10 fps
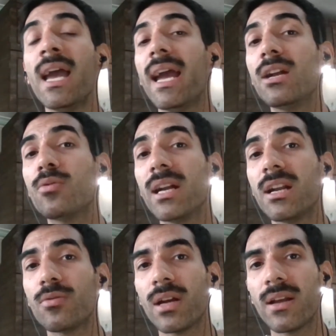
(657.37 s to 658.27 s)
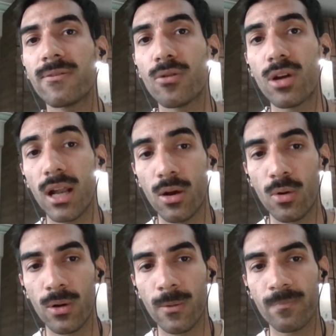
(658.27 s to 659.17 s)
in 2024
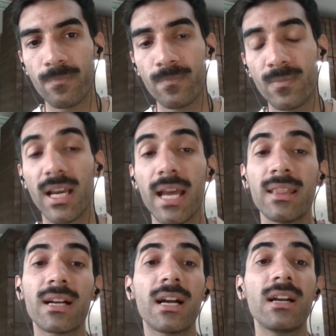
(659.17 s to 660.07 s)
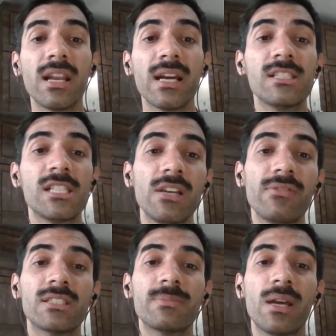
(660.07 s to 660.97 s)
alone. Can the country achieve its